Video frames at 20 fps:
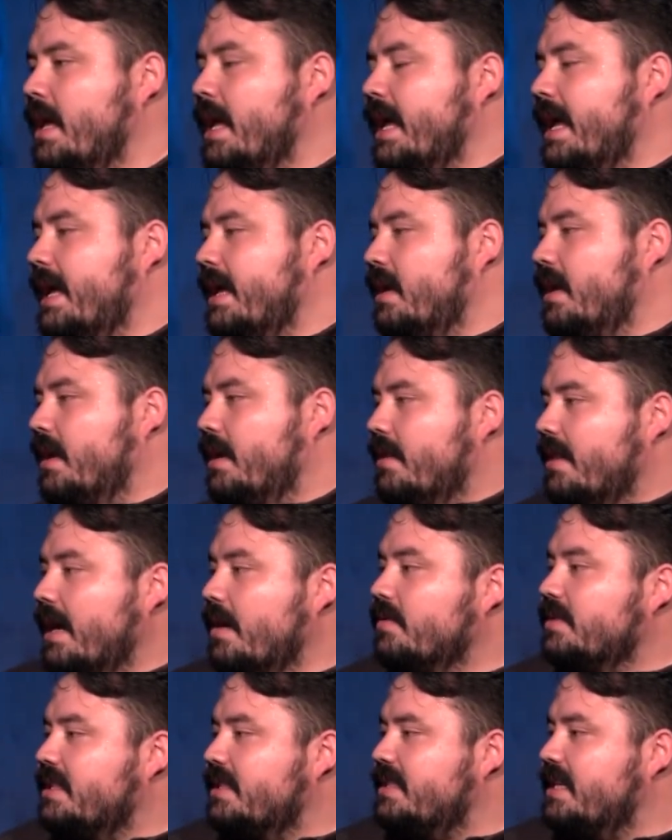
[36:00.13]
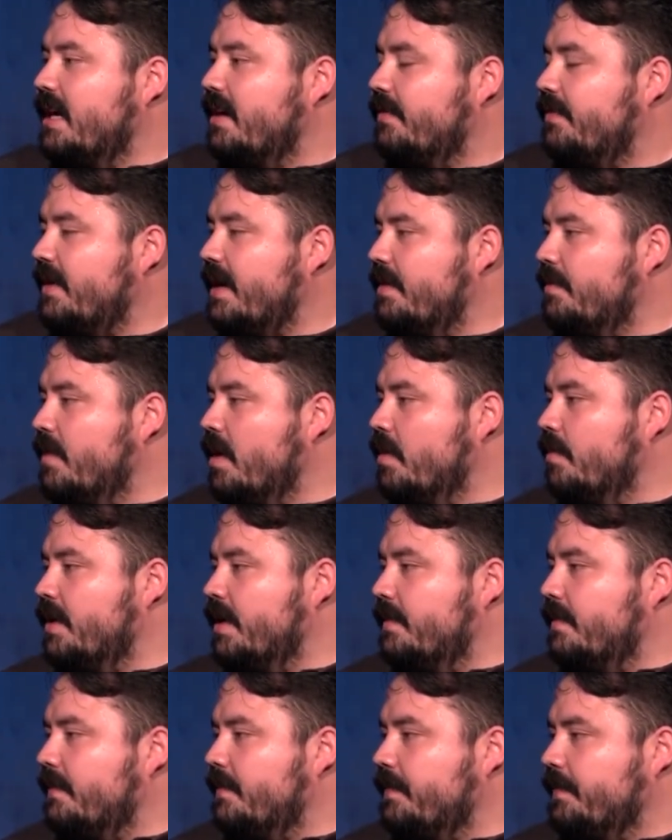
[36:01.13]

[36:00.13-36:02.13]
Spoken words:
And that was a terrifying moment.